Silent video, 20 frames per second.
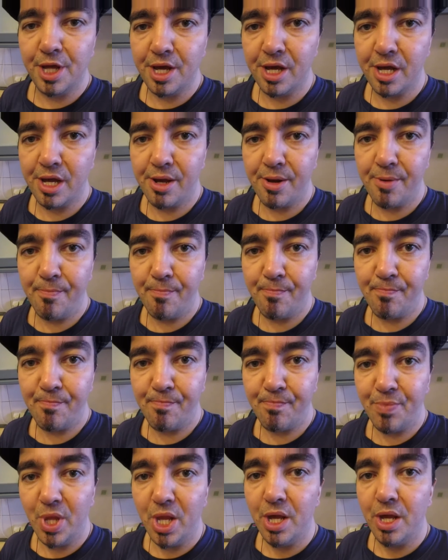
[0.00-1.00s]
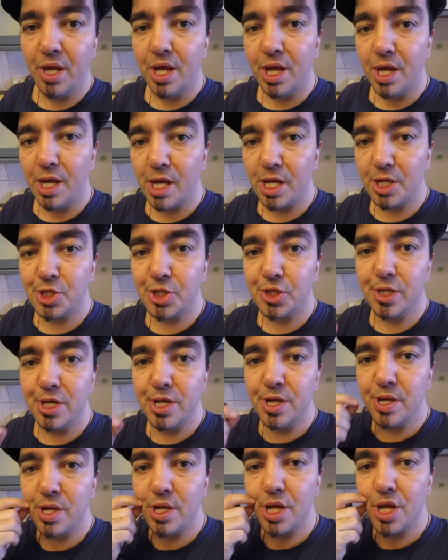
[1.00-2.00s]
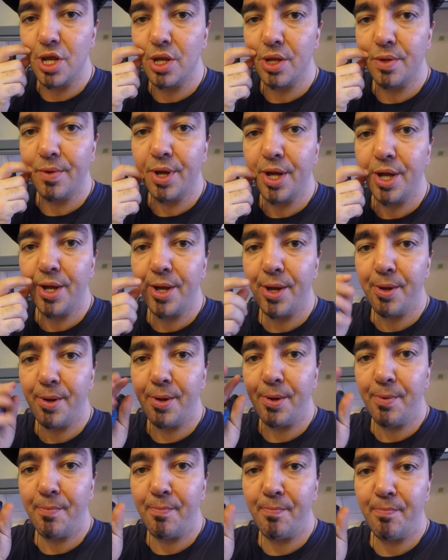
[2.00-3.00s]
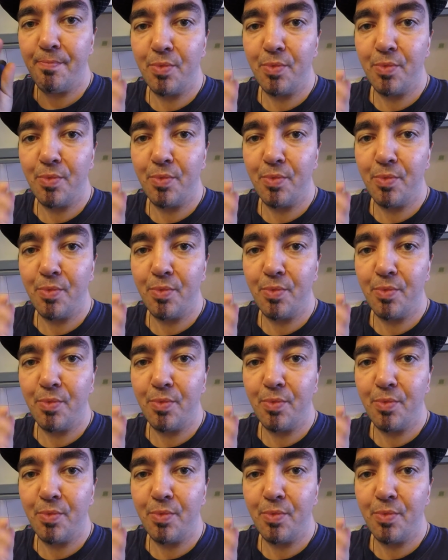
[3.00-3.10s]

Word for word: the um, hatchling in, uh,